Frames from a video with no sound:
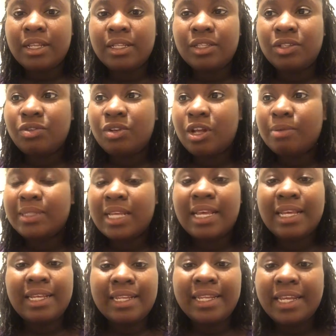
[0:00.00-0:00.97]
You know what I'm
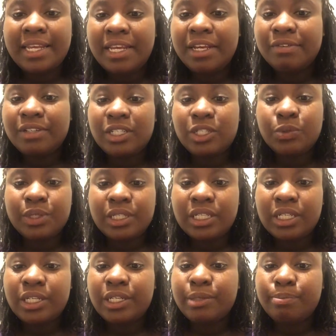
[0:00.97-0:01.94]
saying? Leave the
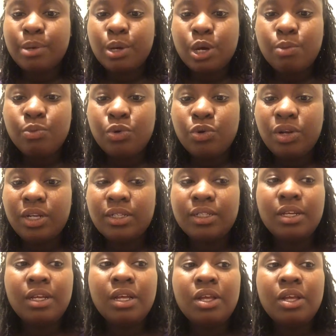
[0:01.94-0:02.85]
twisting and the palm rolling